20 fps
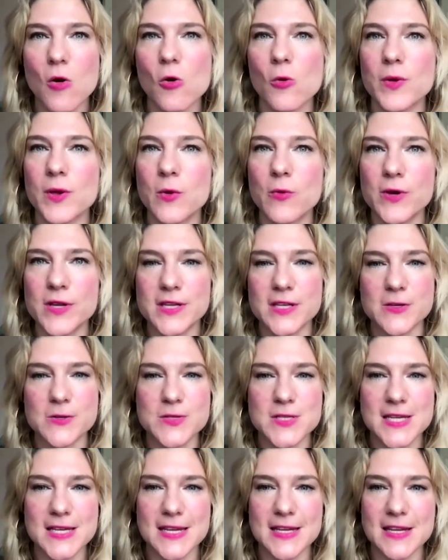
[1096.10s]
or are we going to
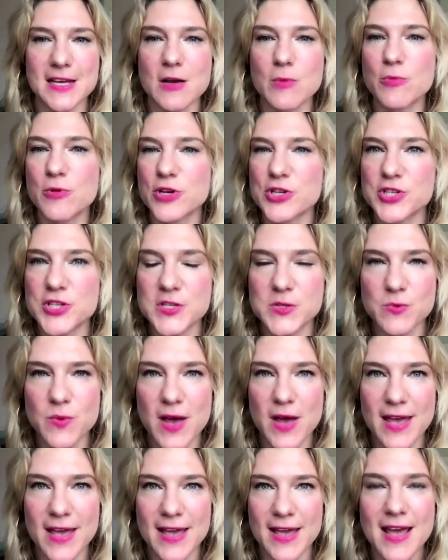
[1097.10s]
use it in a capricious
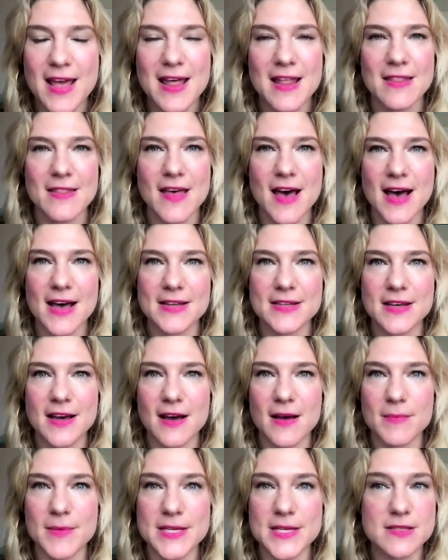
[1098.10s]
way that
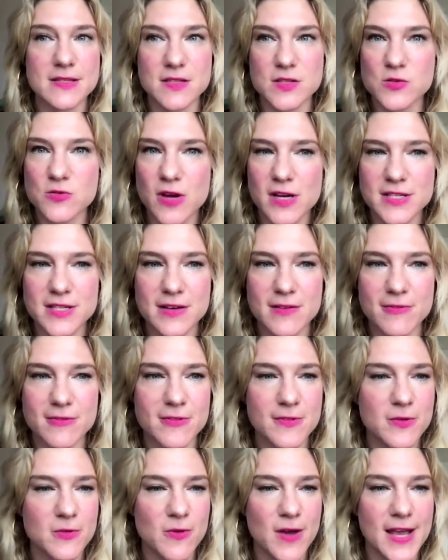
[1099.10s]
um, is
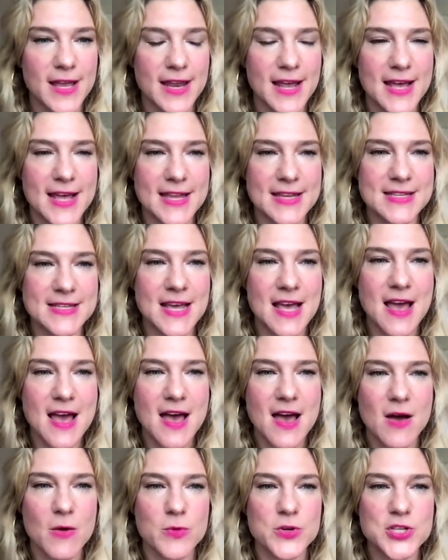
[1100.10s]
destructive, right? And
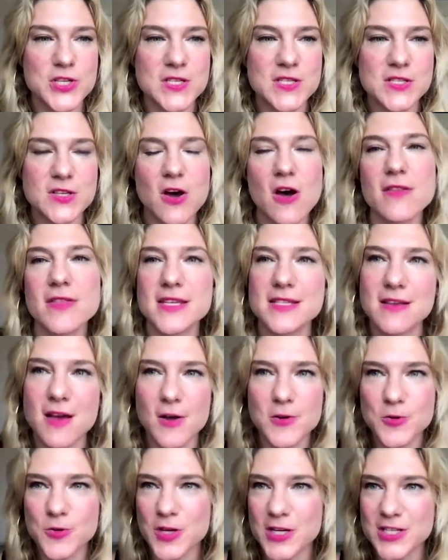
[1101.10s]
we just saw these
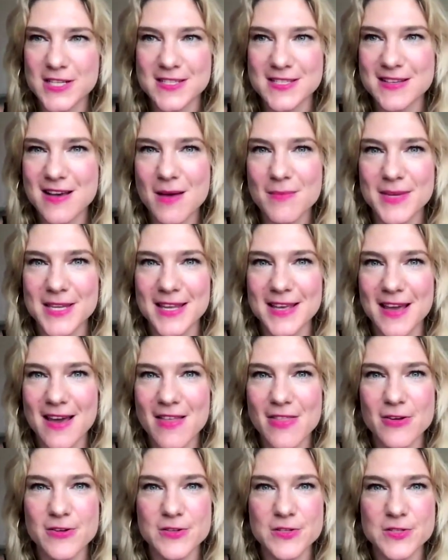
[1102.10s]
contradictions coming
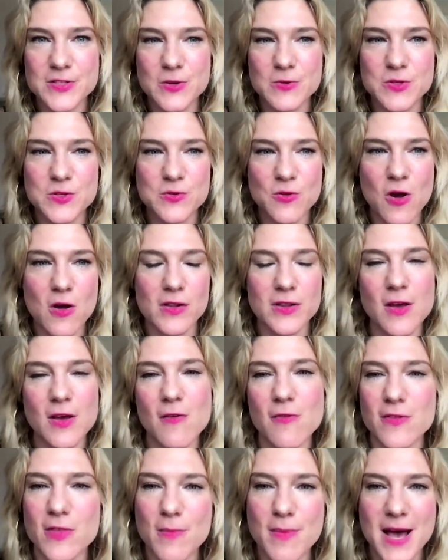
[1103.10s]
together so strongly
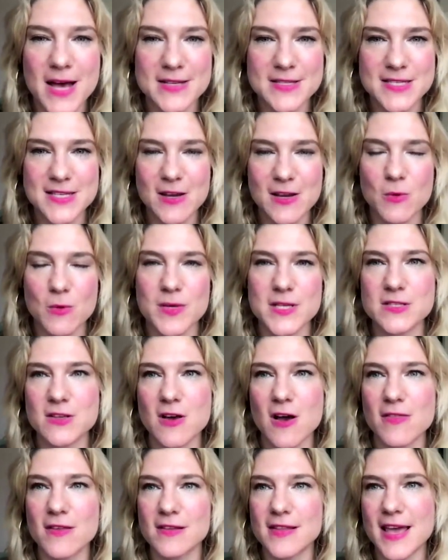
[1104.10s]
over the past year. We
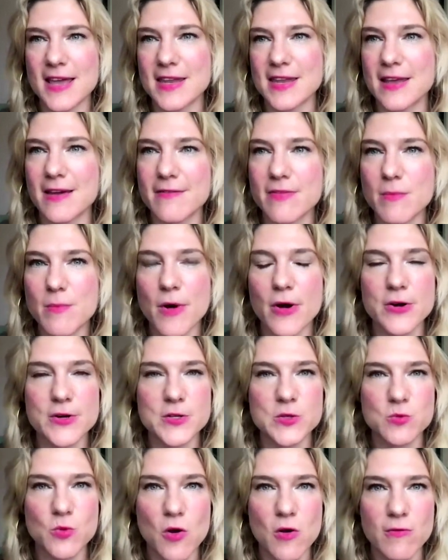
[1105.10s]
saw the landing of the
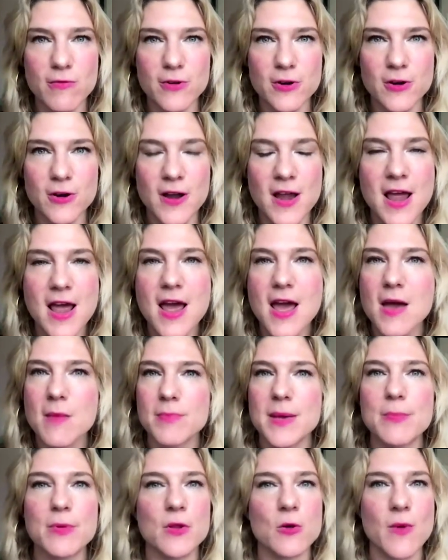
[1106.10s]
Mars rover.
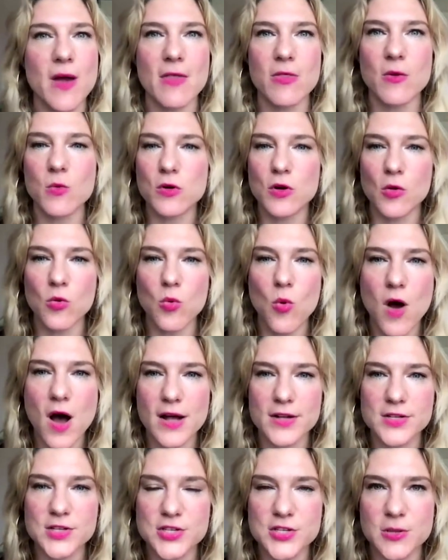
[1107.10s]
People around the world
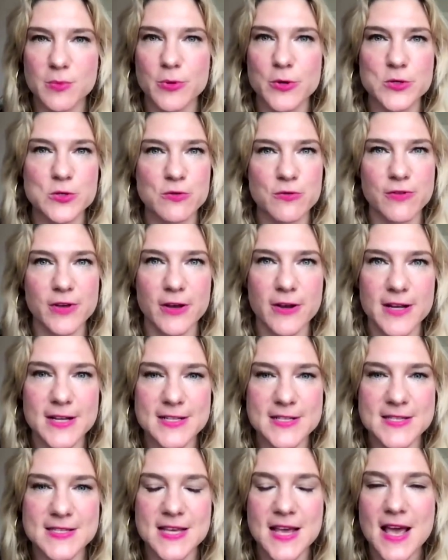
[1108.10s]
watched the
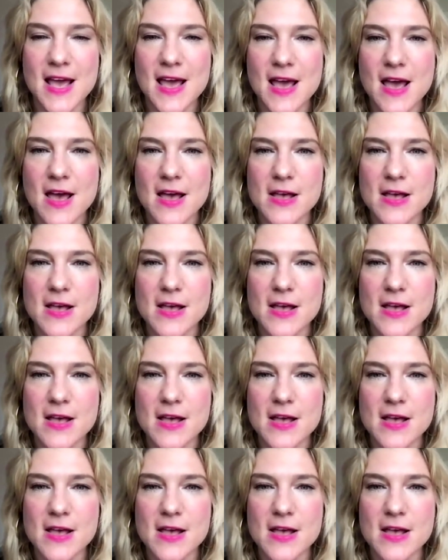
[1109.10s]
Perseverance